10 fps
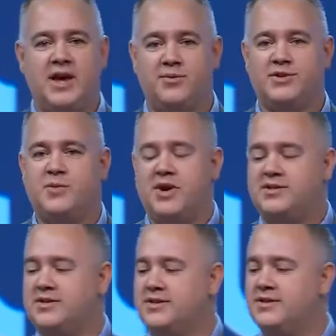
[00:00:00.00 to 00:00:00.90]
and
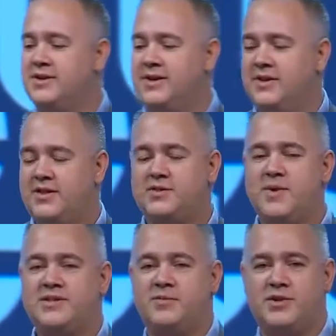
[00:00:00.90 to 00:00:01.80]
responses, this
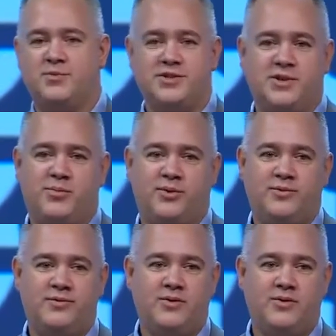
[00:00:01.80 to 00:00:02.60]
makes it much more simple.